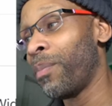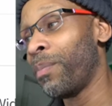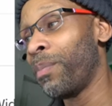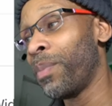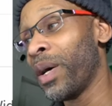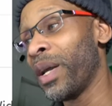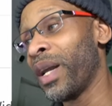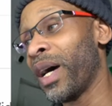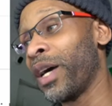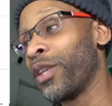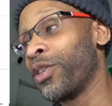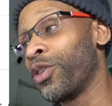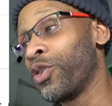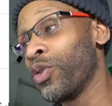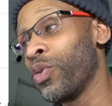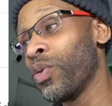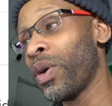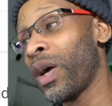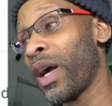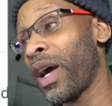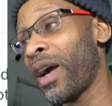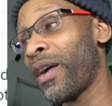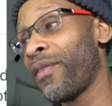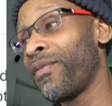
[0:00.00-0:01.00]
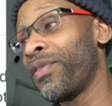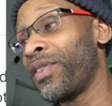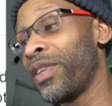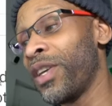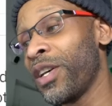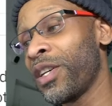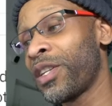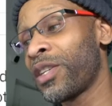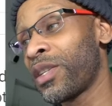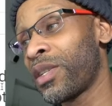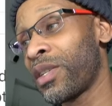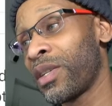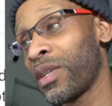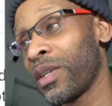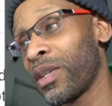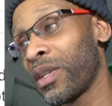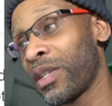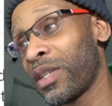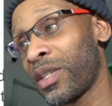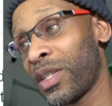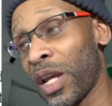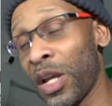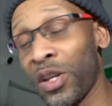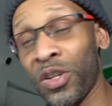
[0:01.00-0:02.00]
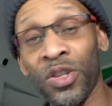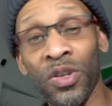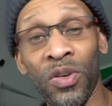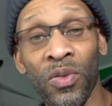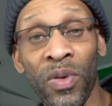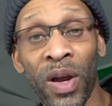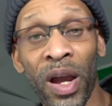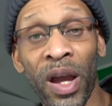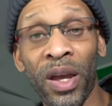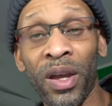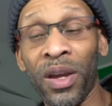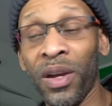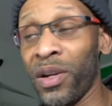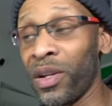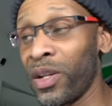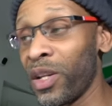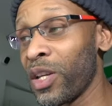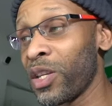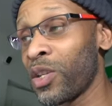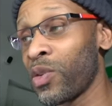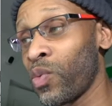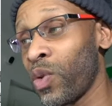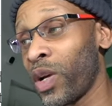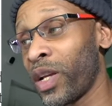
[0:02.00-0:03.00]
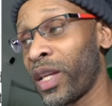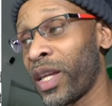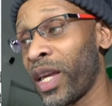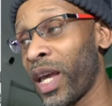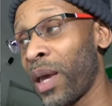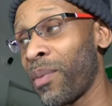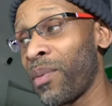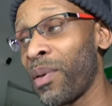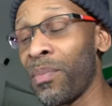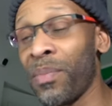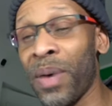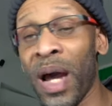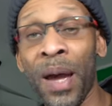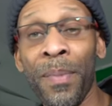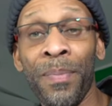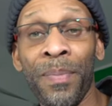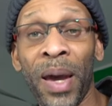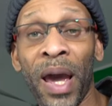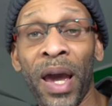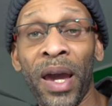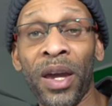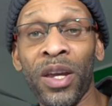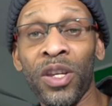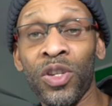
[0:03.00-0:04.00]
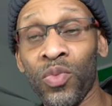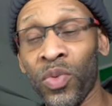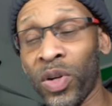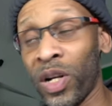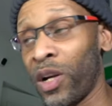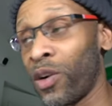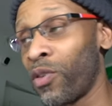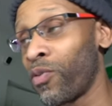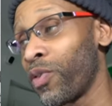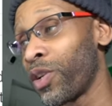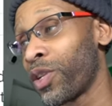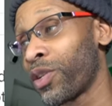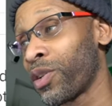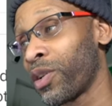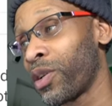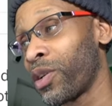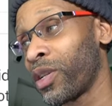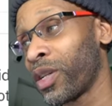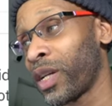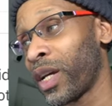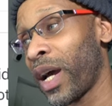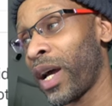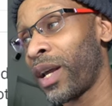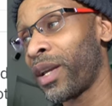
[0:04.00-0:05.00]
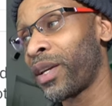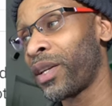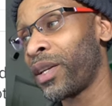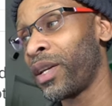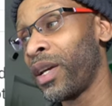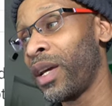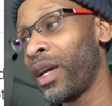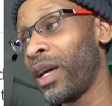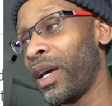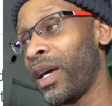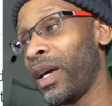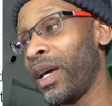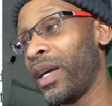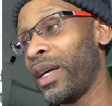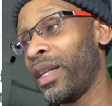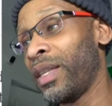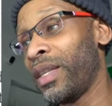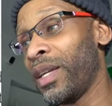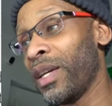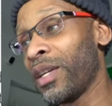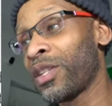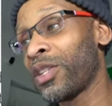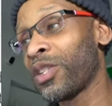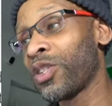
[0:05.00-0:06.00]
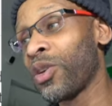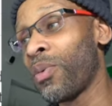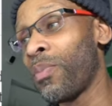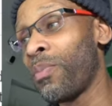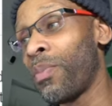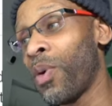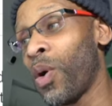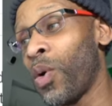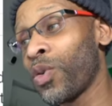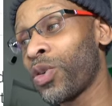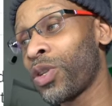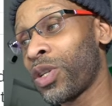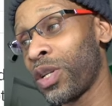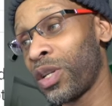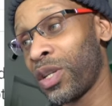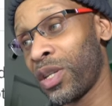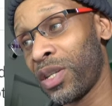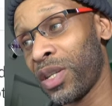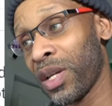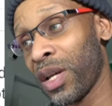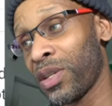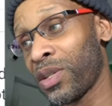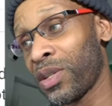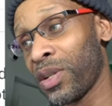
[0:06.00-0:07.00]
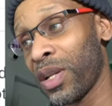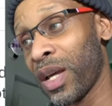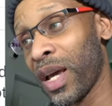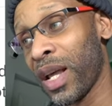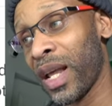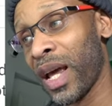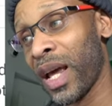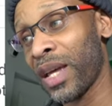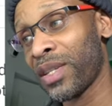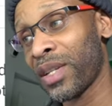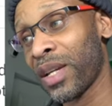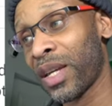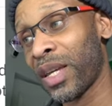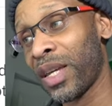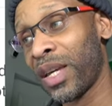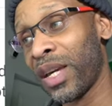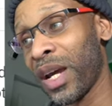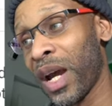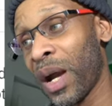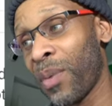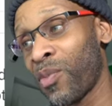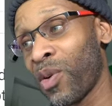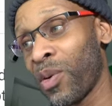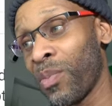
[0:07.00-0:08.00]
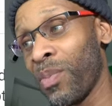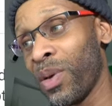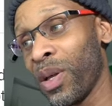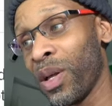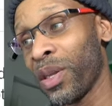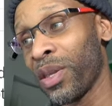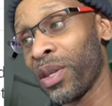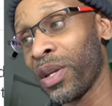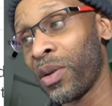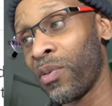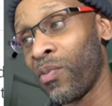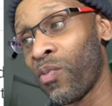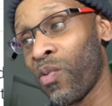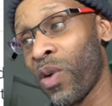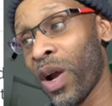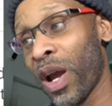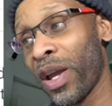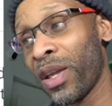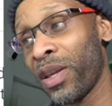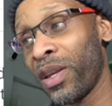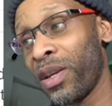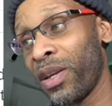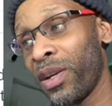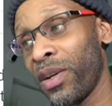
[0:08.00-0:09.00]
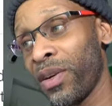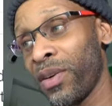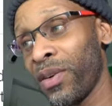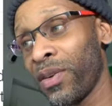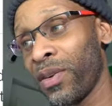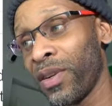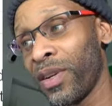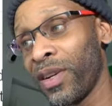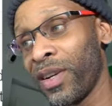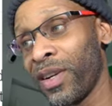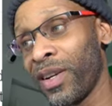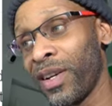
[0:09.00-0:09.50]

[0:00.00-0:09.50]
But I do have this sensor right here. This is what came in my package when I originally got it. This is a motion sensor that has a camera built in right here.